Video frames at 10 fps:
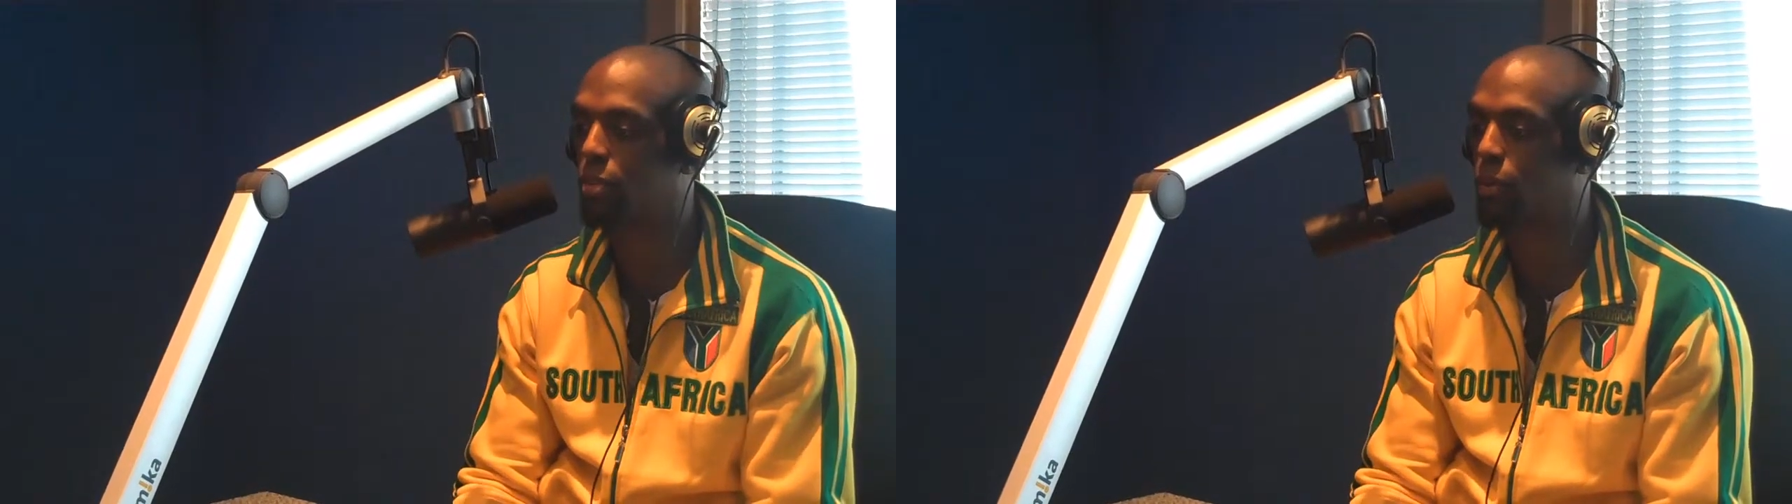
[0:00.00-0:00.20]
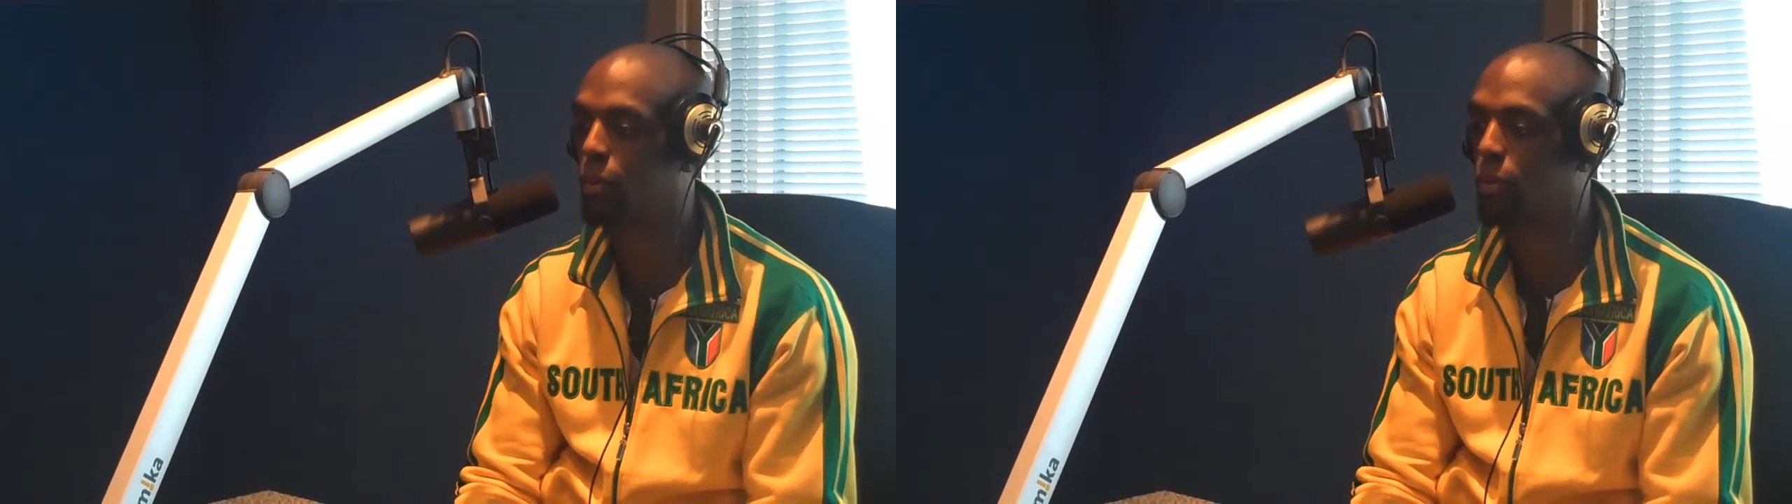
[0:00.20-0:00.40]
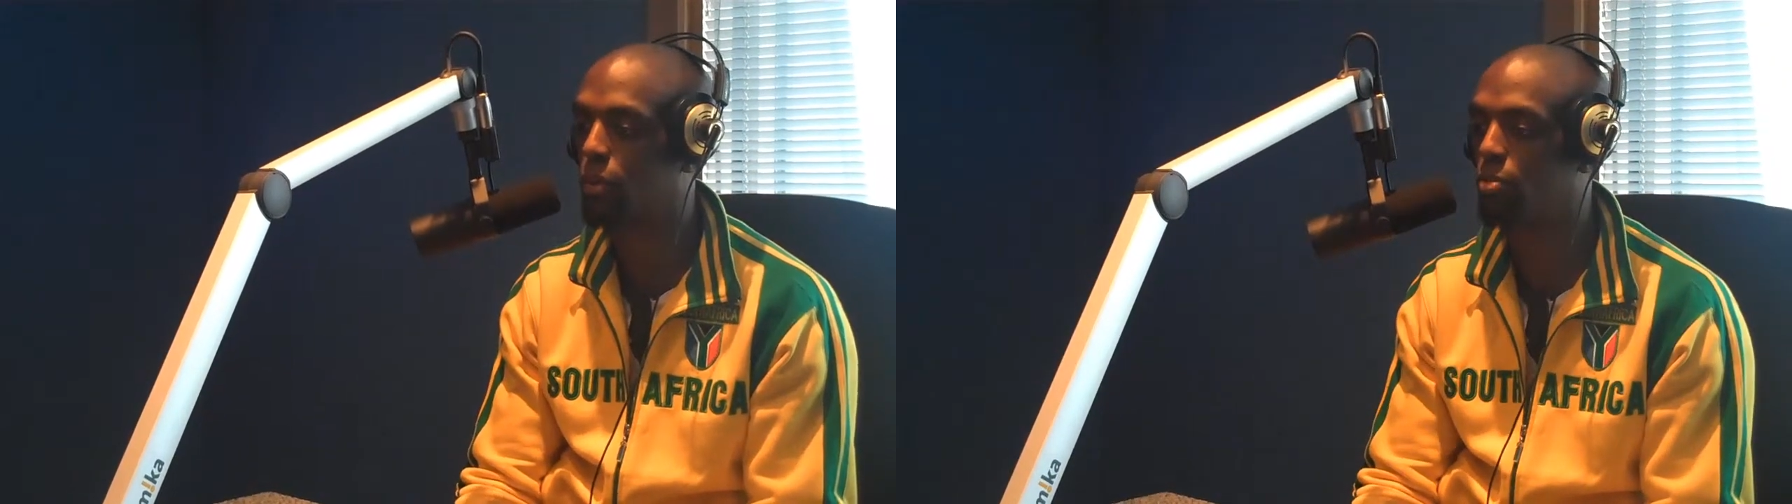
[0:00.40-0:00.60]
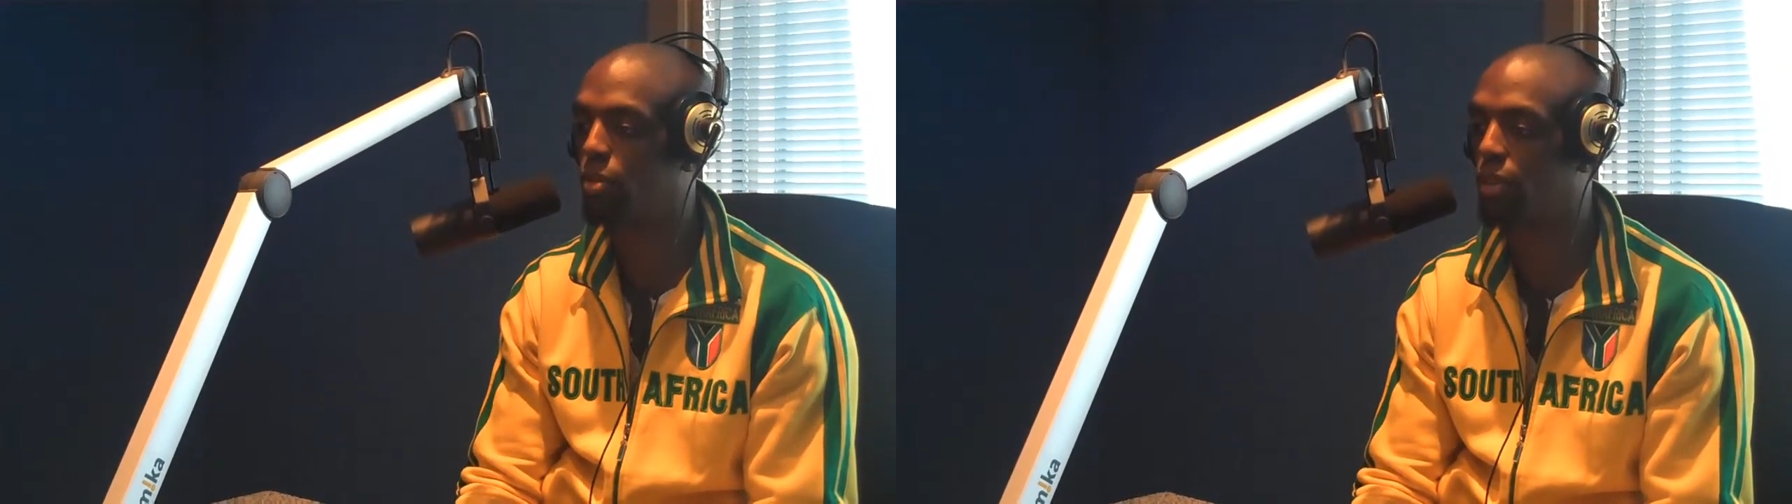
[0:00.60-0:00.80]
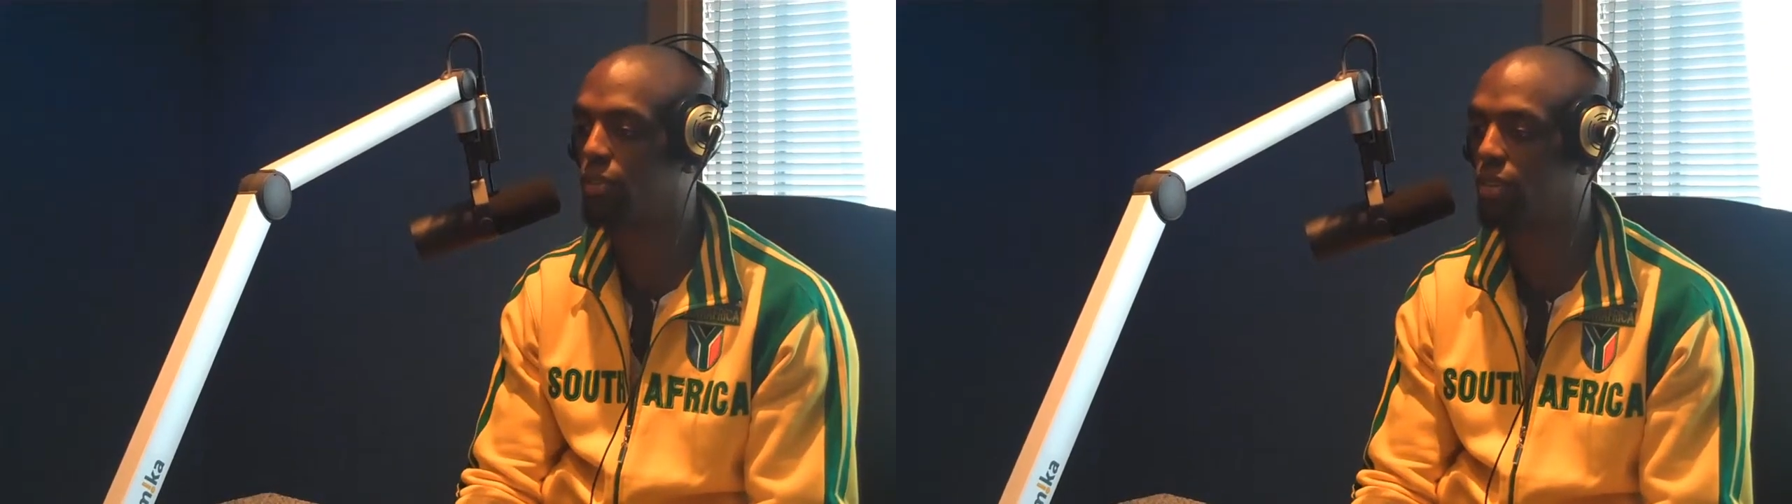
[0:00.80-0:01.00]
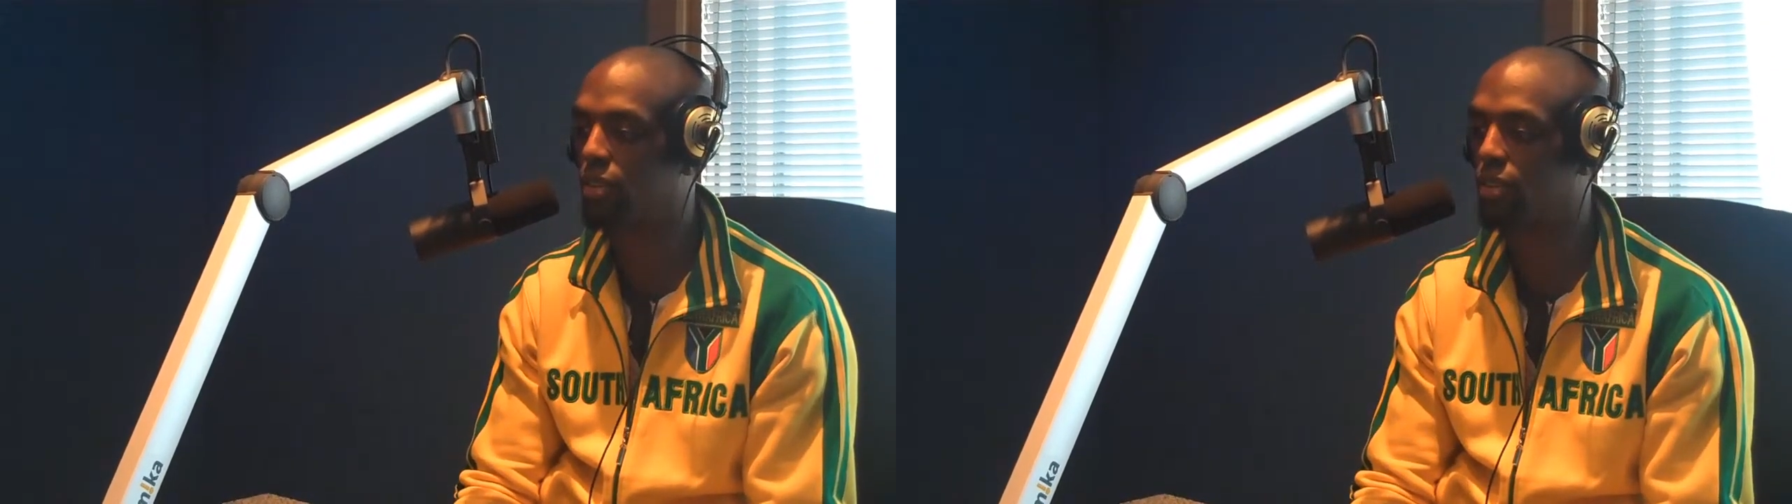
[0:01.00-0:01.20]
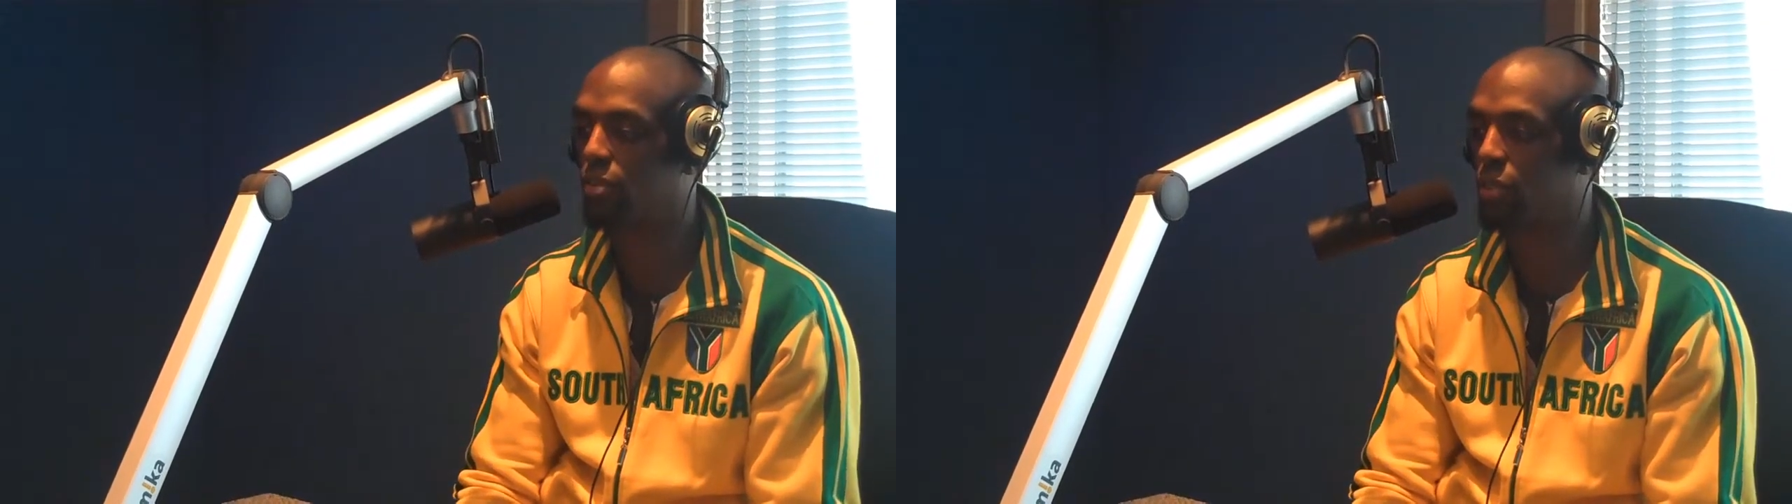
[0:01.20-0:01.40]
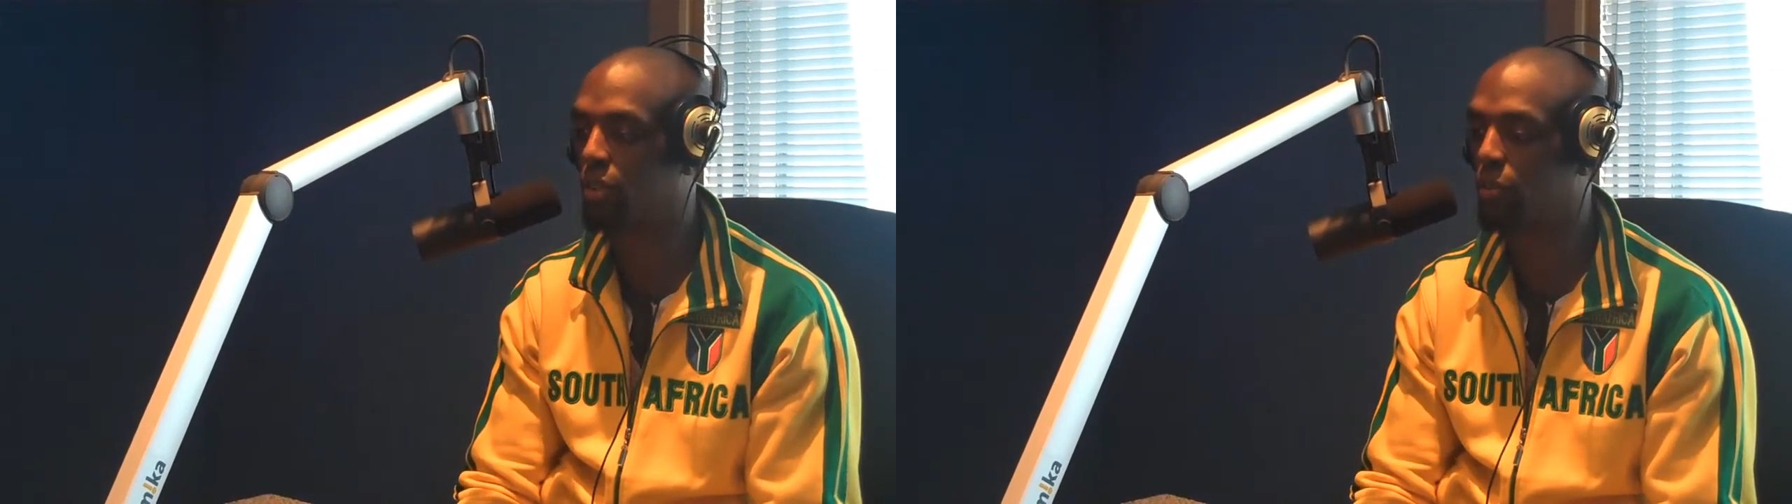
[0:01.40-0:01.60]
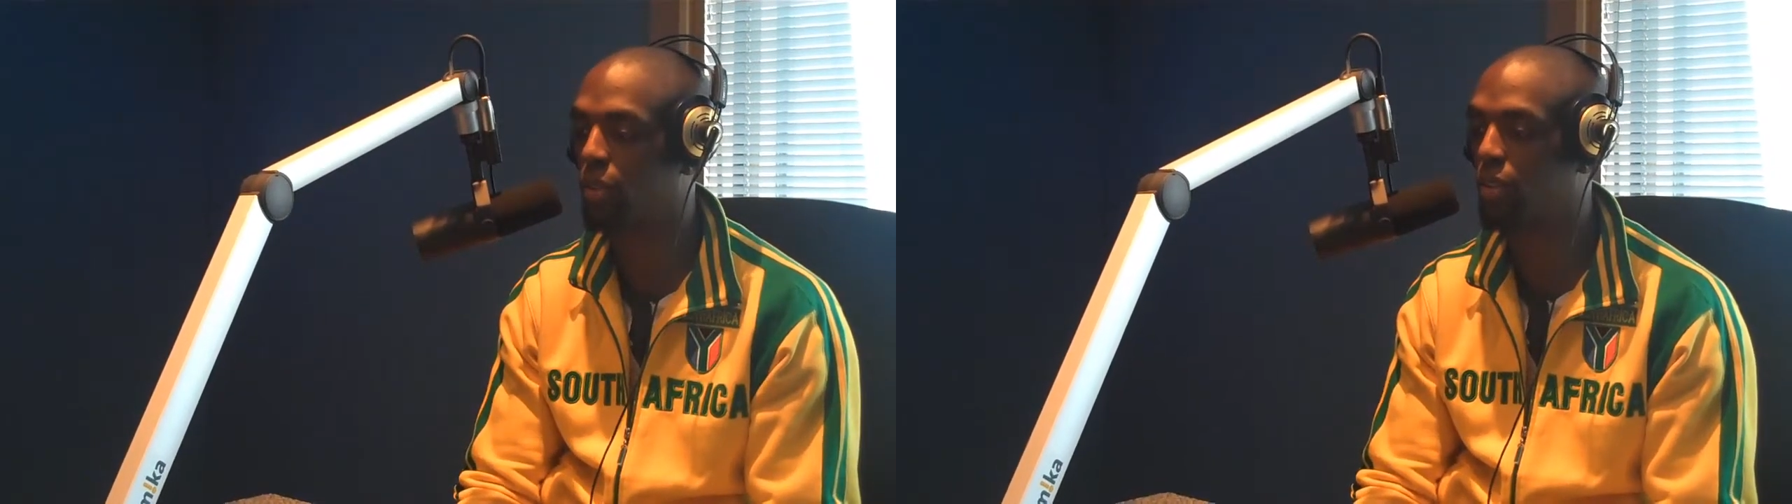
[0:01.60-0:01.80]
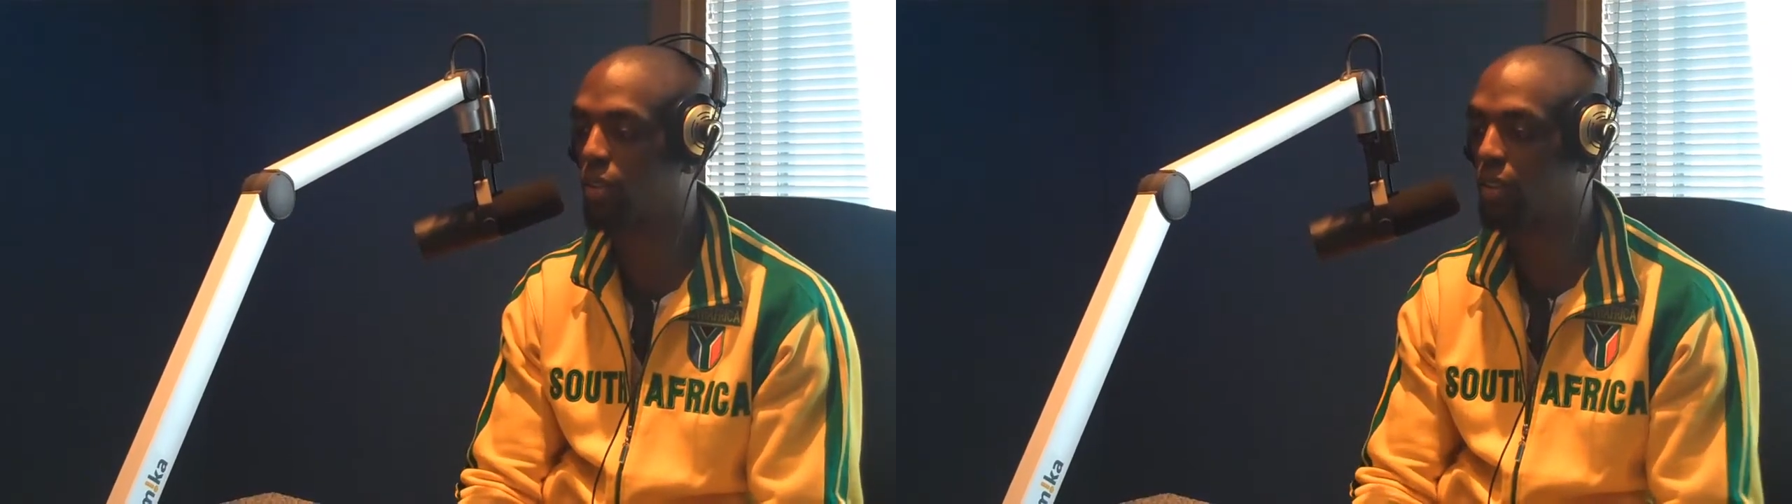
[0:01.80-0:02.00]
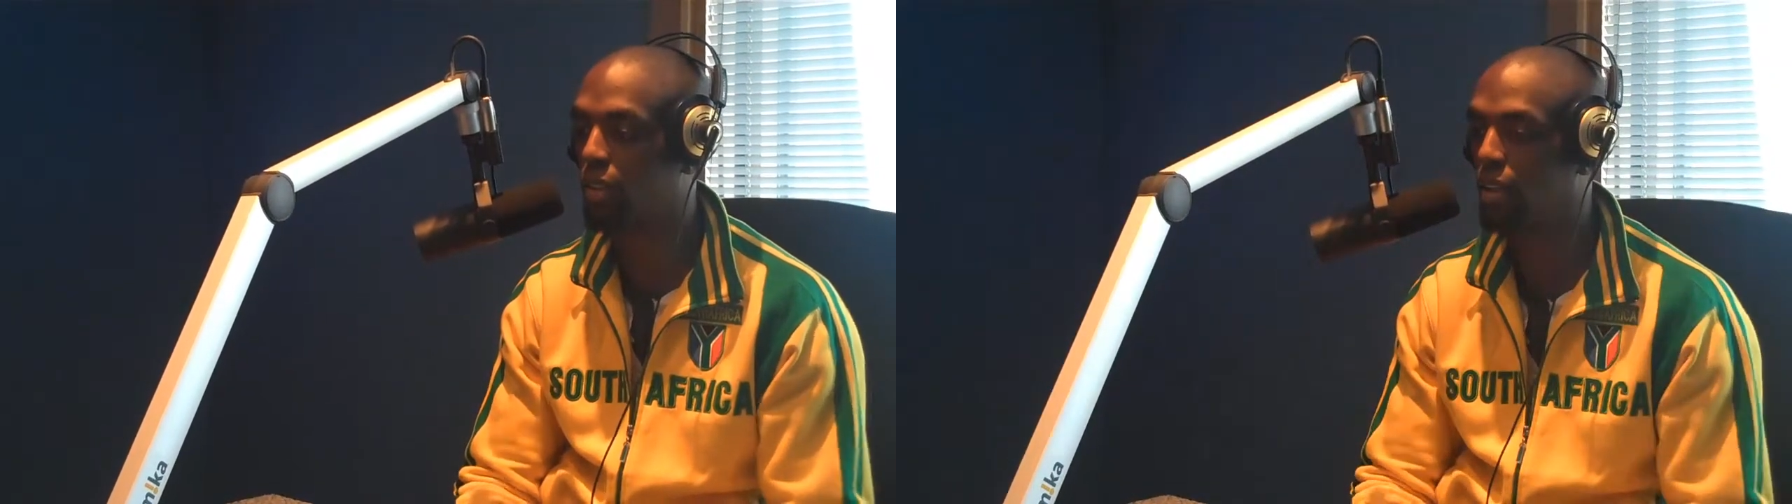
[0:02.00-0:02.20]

quote-unquote preferences, which was,